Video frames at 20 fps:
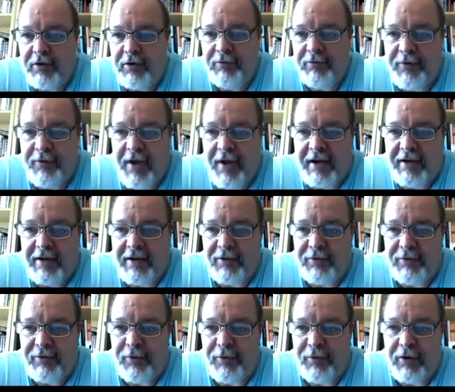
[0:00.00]
in fact, as
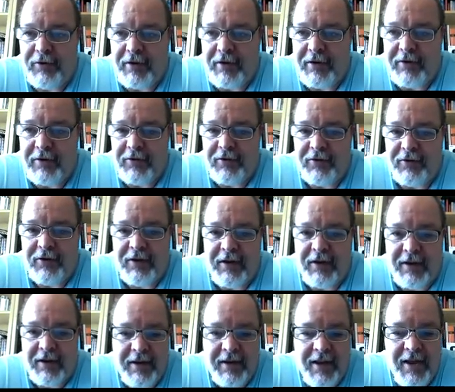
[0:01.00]
far as it can
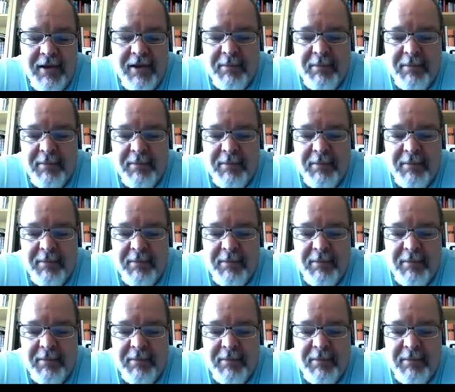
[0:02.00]
see,